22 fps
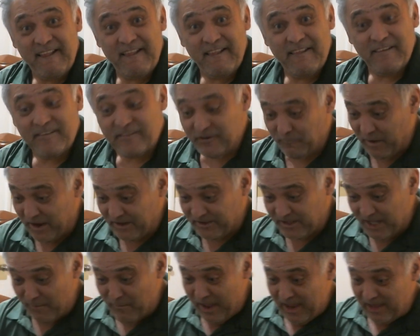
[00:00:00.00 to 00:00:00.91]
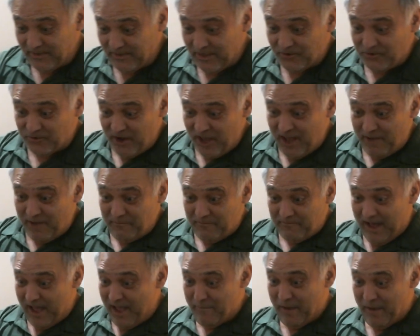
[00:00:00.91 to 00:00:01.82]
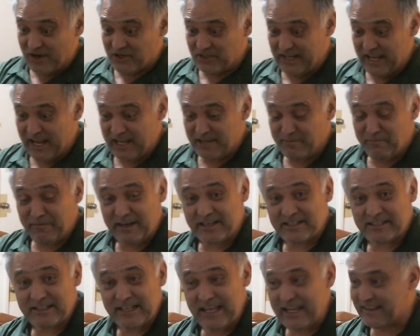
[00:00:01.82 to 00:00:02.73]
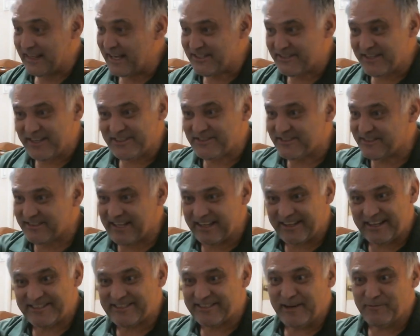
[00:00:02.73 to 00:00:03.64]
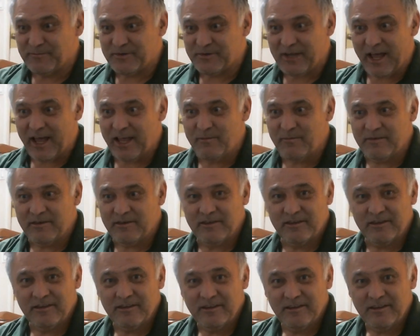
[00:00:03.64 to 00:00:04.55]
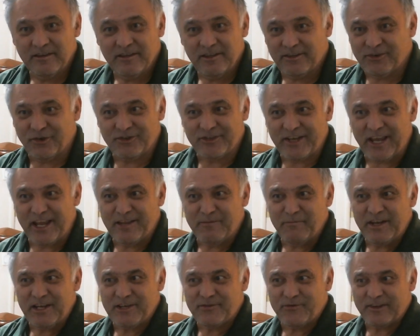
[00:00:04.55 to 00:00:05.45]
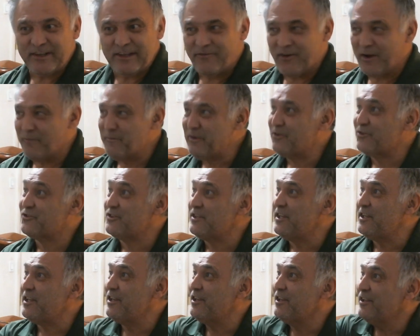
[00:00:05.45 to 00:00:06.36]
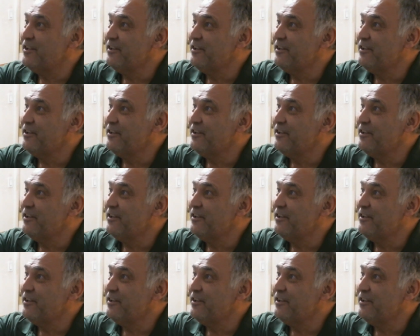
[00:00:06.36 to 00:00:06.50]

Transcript: So by the time I hit the drum, I'm actually 8 minutes late. That's not at the same time. It took 8 minutes for me to see